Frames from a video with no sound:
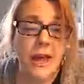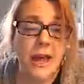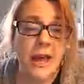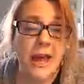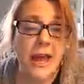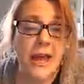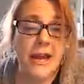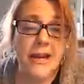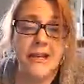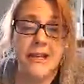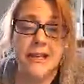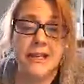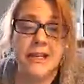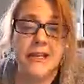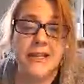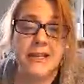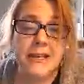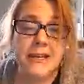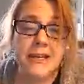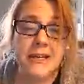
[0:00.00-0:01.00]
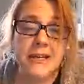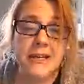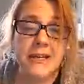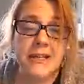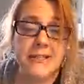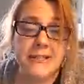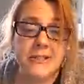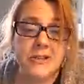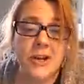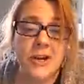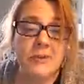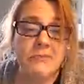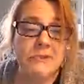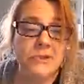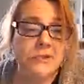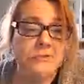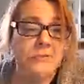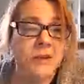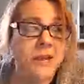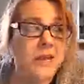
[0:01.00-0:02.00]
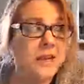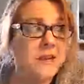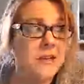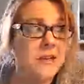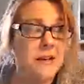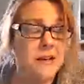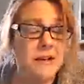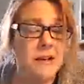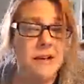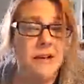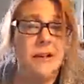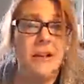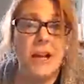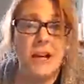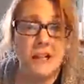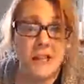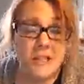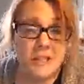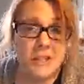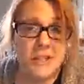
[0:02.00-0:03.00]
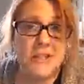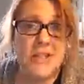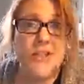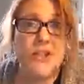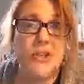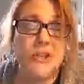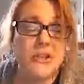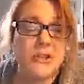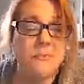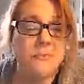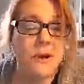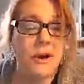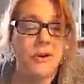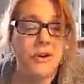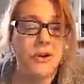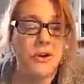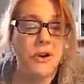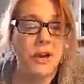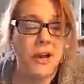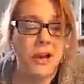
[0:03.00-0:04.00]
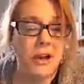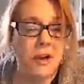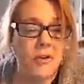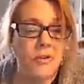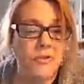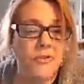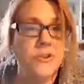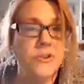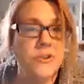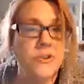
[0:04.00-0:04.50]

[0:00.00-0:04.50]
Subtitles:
And it's time to make a lot of decisions about your health